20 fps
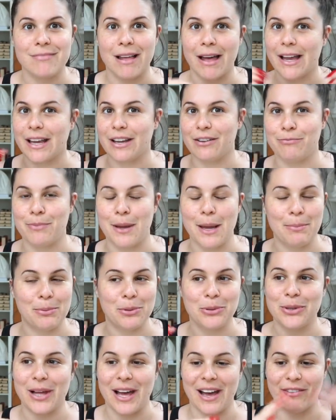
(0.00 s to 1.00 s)
Like, if
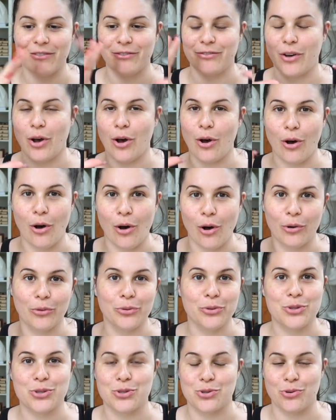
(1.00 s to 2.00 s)
people have a
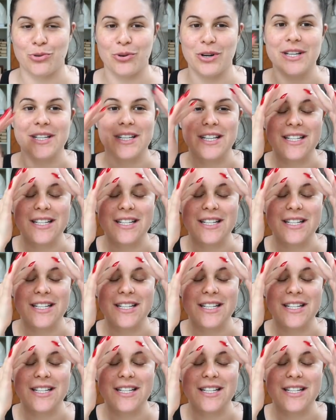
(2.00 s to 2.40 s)
whole story